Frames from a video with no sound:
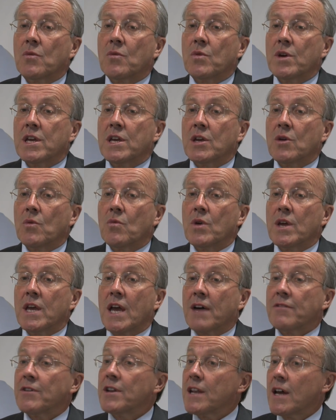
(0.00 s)
We
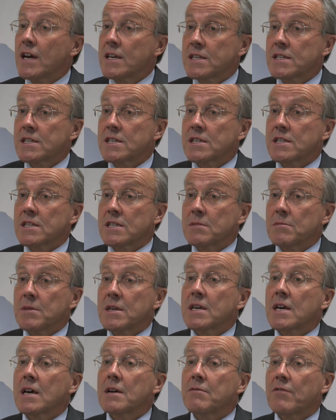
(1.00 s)
have a nice system
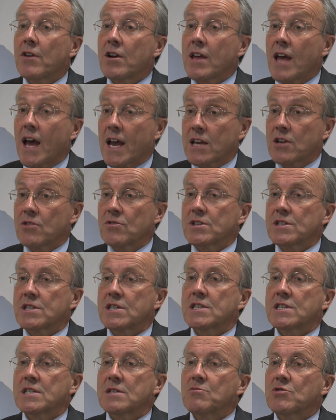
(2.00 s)
here, a very accurate
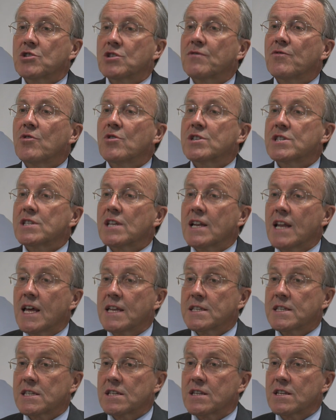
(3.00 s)
system which avoids the
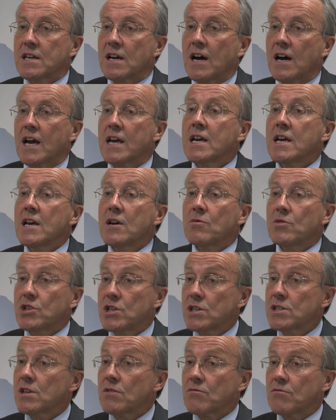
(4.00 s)
lens of the eye,
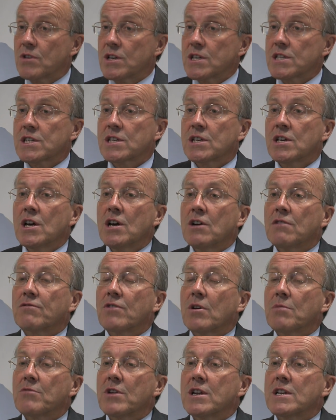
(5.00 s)
which is at risk
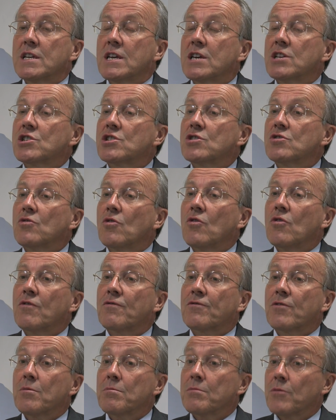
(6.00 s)
from radiation
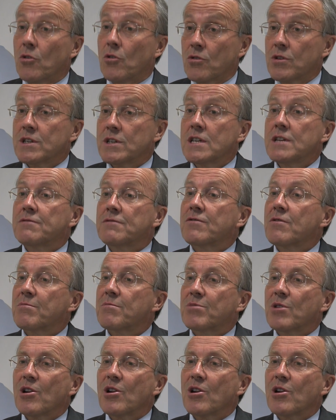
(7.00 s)
or indeed from